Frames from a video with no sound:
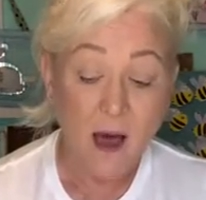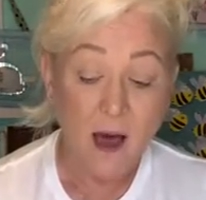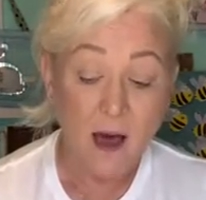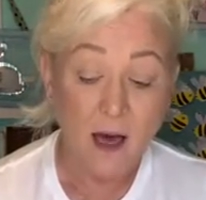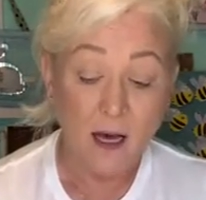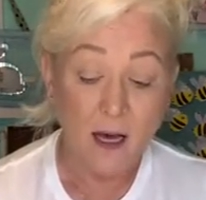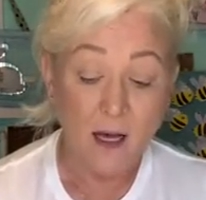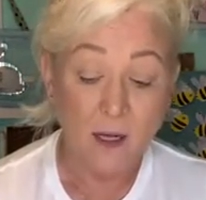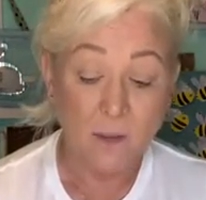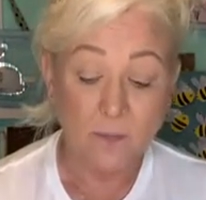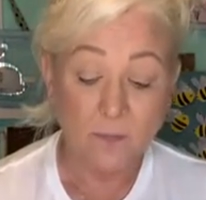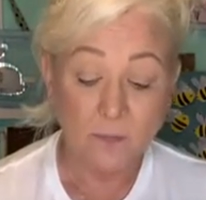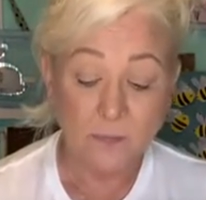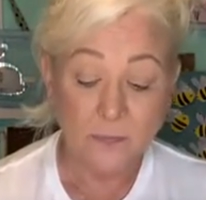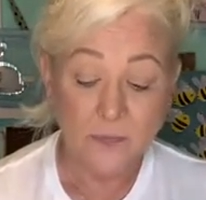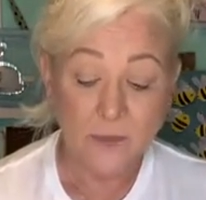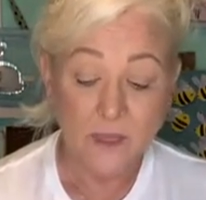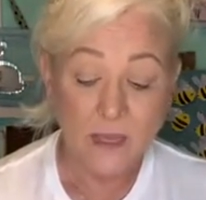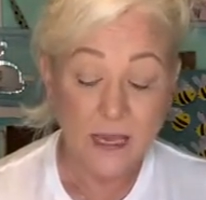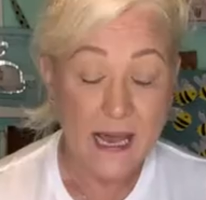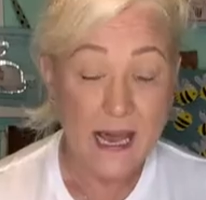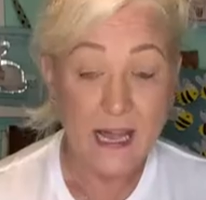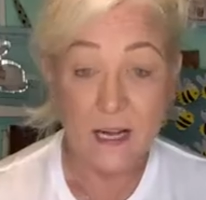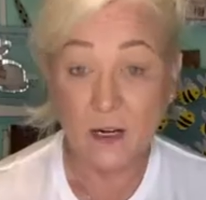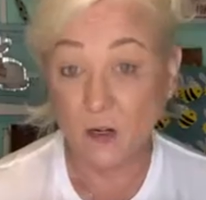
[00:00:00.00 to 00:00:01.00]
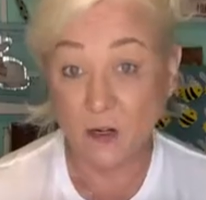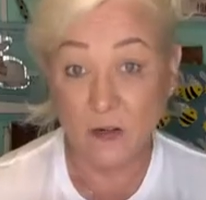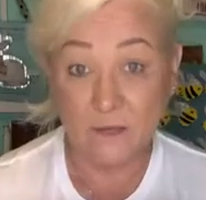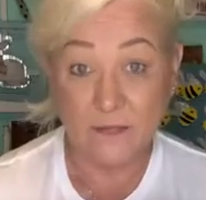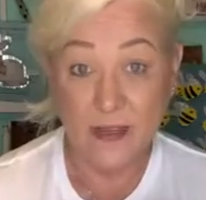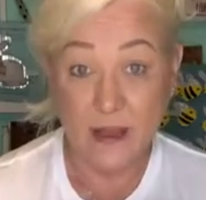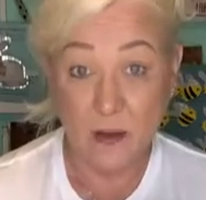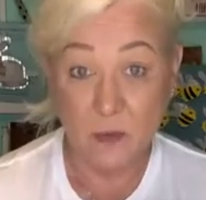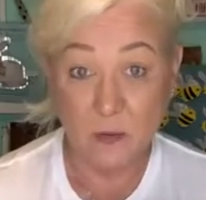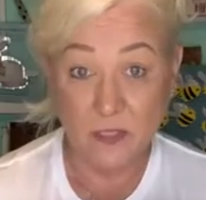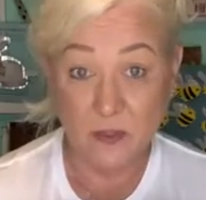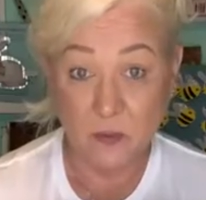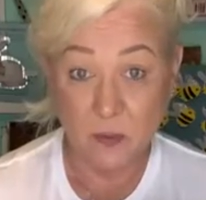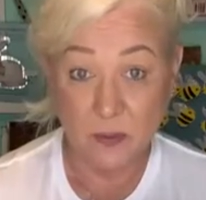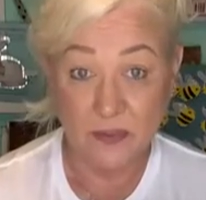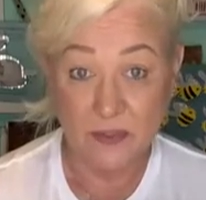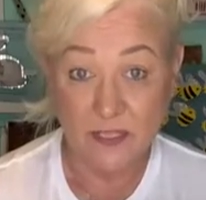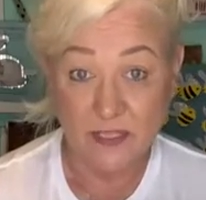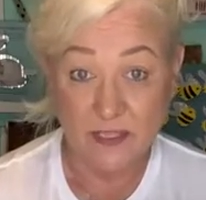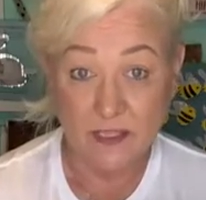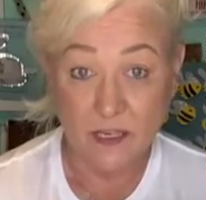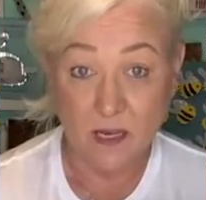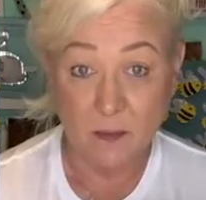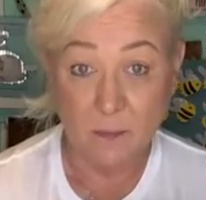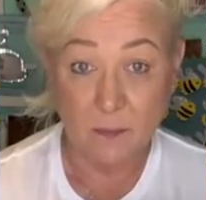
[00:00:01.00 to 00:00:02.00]
Um, I don't know if that was what
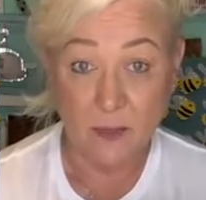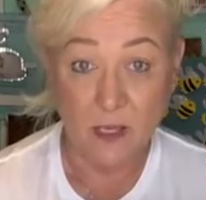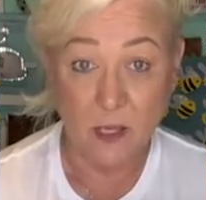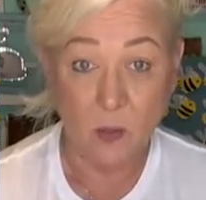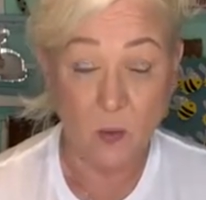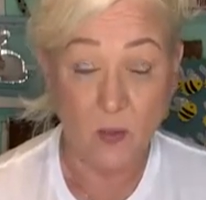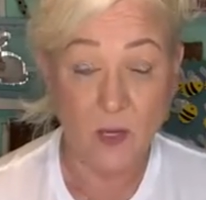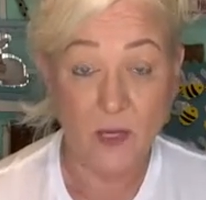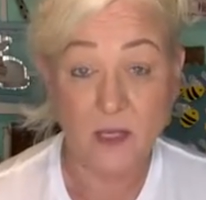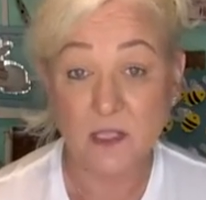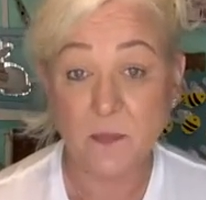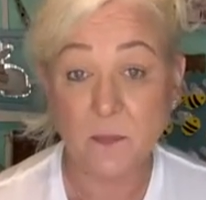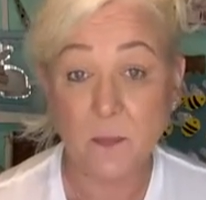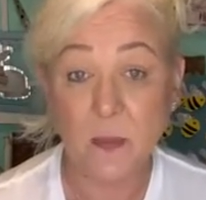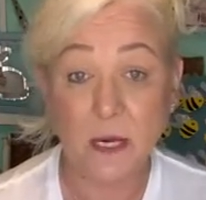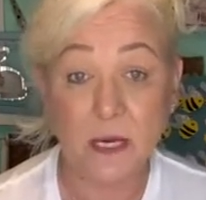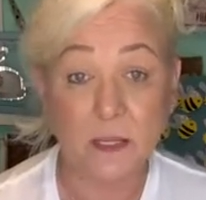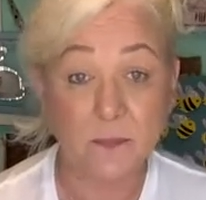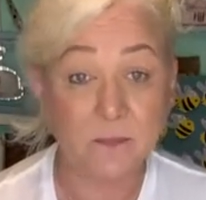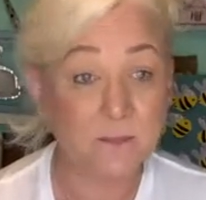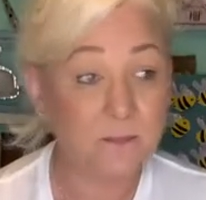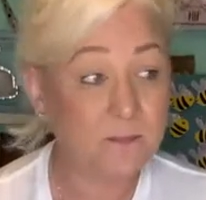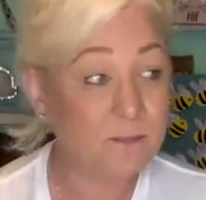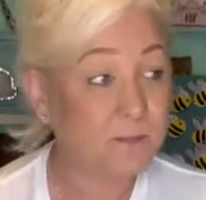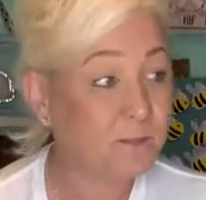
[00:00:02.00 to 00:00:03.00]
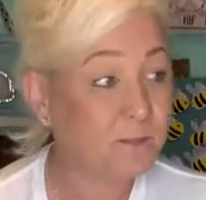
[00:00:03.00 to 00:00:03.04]
this company was, is, but